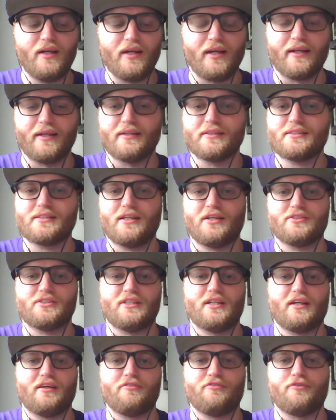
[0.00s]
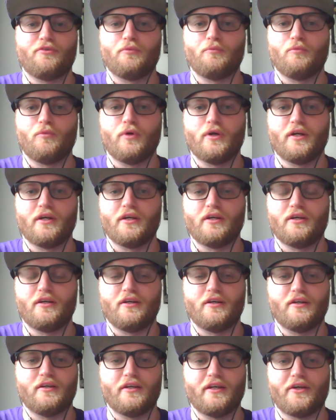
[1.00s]
And it sounds like from what
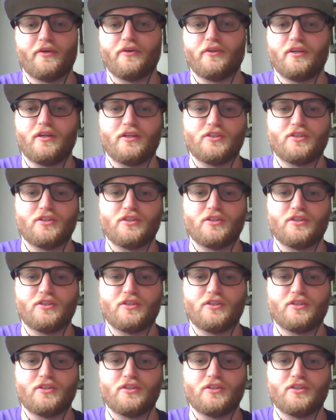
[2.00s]
Aaron